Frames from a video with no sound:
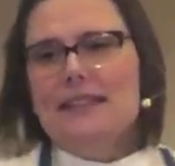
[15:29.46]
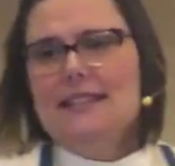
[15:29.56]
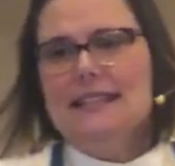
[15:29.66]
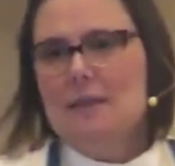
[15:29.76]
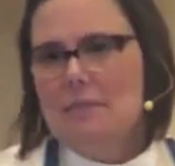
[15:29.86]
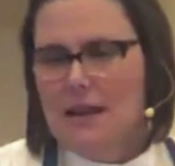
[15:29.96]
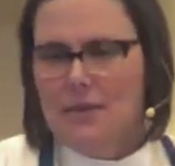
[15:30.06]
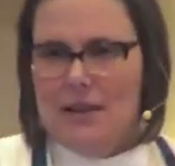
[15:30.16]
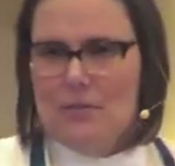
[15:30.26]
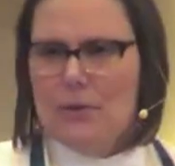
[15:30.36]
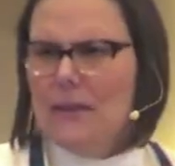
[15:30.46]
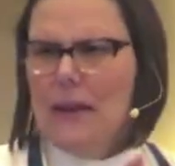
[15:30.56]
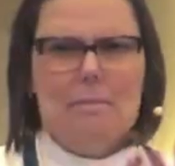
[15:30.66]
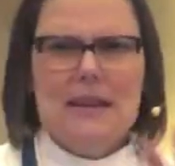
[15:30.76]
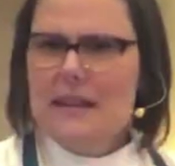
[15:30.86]
That doesn't mean we
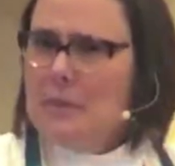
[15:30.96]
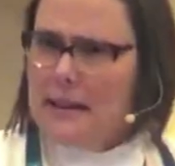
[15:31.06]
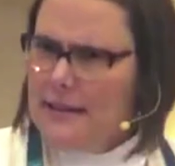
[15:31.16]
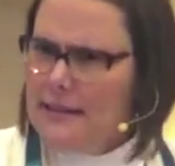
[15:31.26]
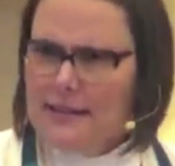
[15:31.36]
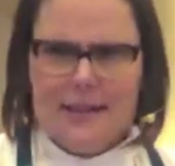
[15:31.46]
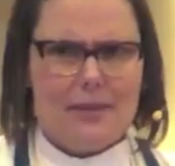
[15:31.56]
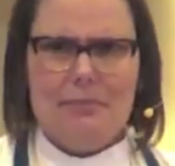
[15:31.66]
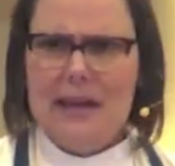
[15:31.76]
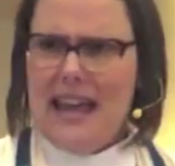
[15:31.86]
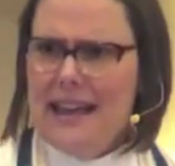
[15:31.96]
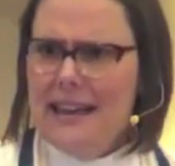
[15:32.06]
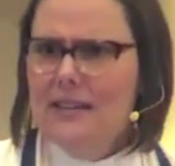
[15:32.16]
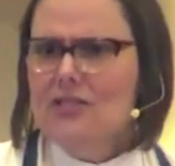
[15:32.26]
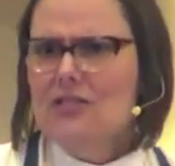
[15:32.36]
like minimize the
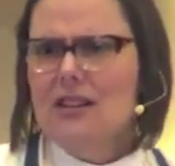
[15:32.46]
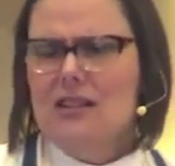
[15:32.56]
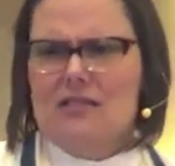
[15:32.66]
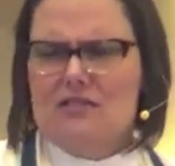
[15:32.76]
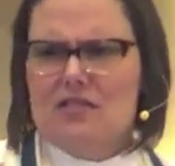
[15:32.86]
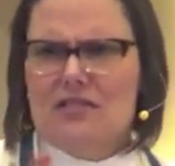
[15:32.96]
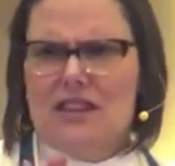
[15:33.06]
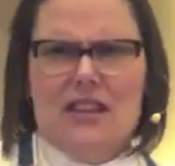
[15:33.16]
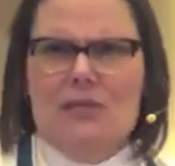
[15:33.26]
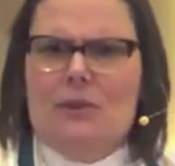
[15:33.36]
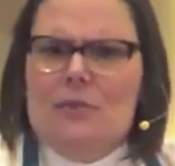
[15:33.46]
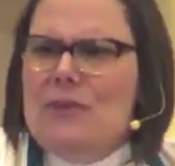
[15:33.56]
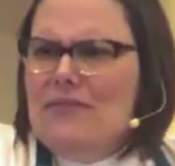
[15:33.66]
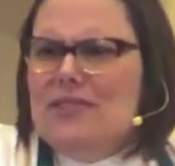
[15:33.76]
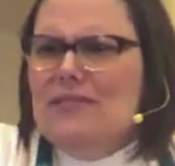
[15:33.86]
pain or you know, I
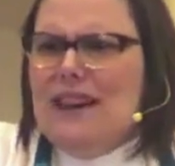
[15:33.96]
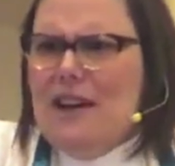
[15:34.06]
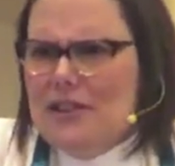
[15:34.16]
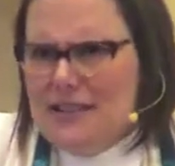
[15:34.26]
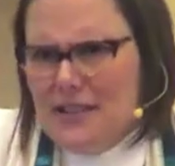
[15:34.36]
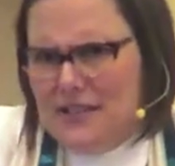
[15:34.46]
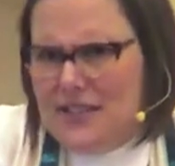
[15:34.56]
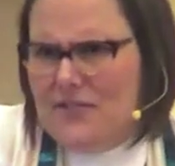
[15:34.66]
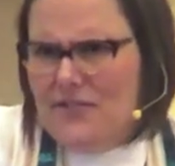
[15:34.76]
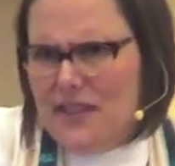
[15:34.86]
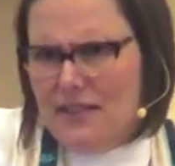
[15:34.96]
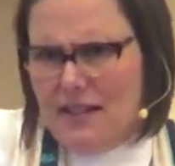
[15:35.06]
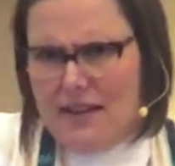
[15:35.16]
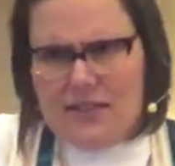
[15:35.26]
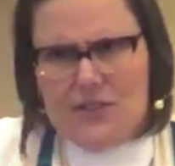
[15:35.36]
mean, we have to allow ourselves to feel
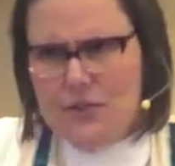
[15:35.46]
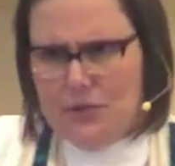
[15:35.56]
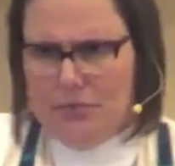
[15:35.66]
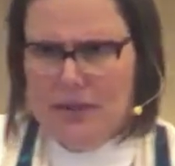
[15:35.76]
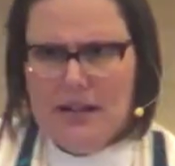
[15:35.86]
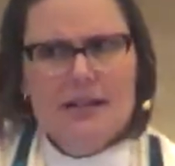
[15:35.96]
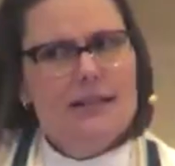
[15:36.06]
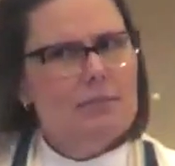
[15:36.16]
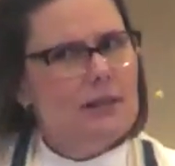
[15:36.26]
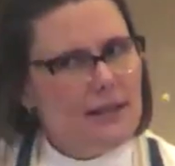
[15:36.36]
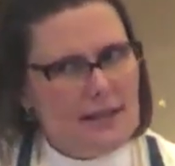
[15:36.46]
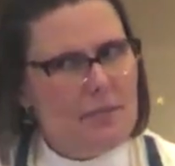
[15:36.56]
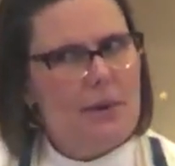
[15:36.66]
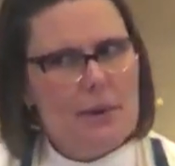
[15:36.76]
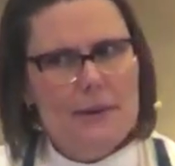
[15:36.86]
that too. But it's a
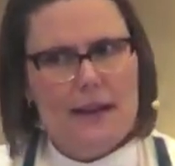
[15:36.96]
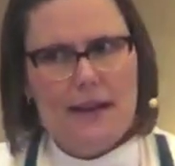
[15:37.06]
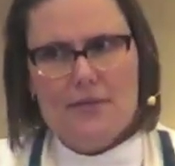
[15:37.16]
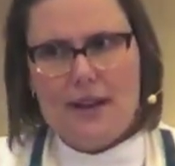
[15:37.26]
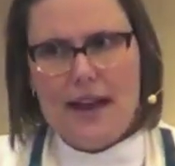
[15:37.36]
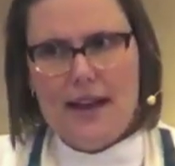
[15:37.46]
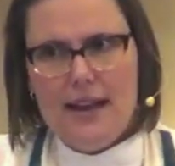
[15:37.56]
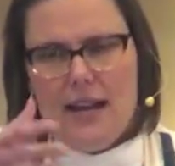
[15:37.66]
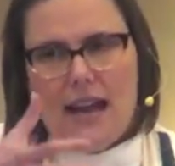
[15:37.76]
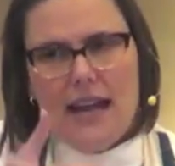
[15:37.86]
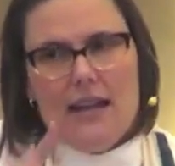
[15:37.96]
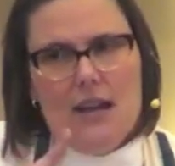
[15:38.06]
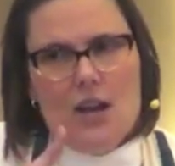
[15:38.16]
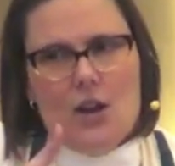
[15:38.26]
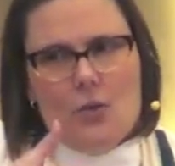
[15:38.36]
both and, right?
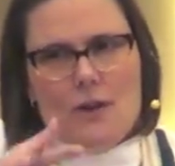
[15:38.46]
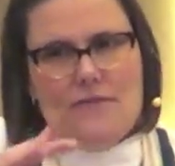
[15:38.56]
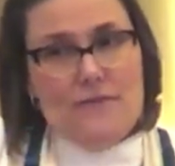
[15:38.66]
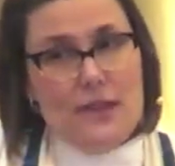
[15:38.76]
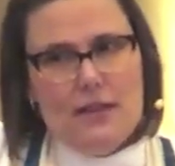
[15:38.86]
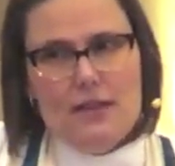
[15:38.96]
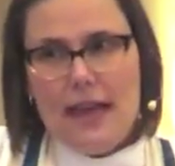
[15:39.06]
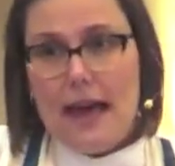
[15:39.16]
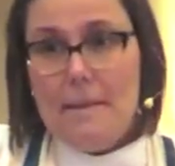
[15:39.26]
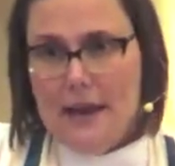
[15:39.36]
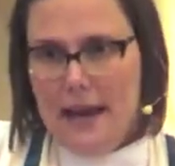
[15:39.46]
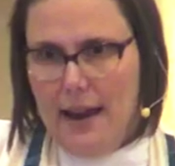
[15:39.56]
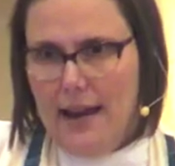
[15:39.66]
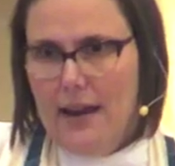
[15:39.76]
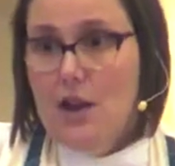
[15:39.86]
And we feel that
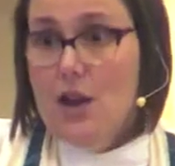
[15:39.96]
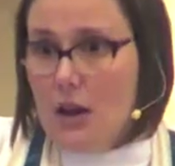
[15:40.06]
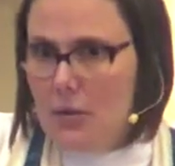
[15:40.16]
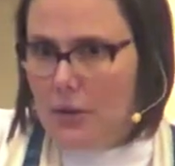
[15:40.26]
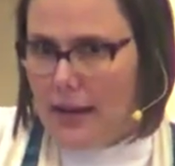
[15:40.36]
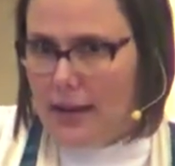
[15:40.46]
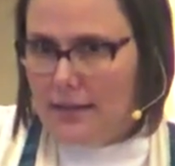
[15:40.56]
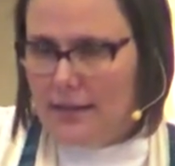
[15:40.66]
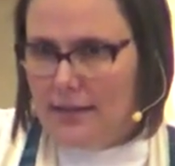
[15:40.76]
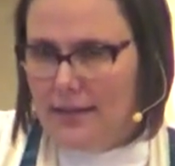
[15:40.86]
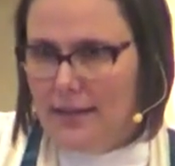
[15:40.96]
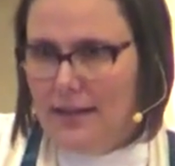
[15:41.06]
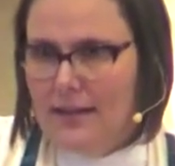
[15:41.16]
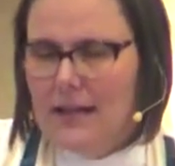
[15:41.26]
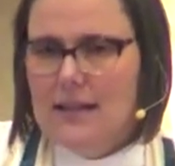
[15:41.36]
pain knowing
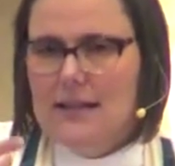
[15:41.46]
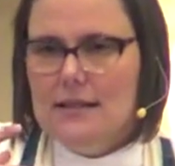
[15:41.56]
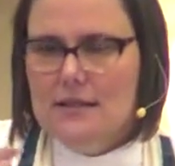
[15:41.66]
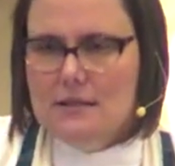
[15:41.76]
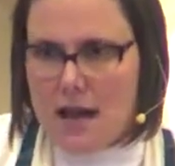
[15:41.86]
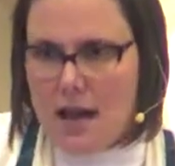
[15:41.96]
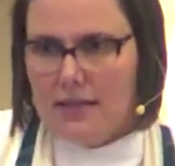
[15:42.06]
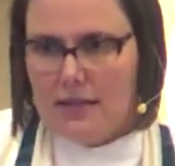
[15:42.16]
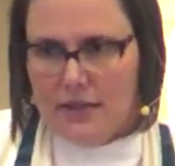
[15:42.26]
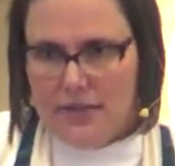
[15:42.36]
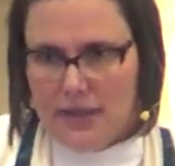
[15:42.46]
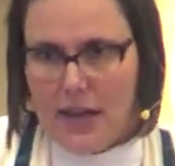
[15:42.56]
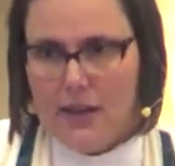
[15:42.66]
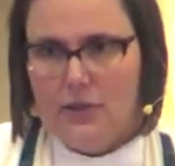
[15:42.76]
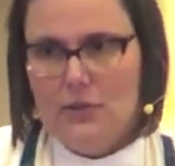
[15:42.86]
that it is not the
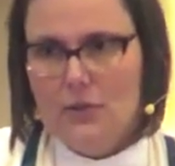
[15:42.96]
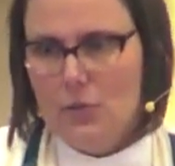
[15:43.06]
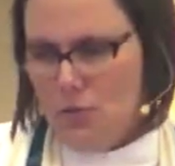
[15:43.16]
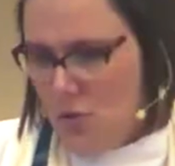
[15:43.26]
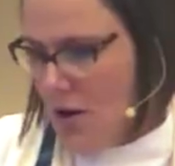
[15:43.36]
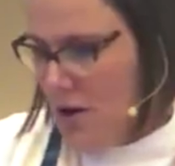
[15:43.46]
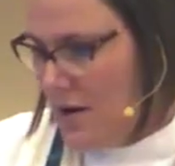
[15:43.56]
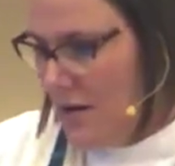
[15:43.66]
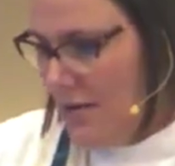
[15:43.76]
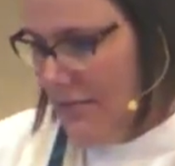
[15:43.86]
final word.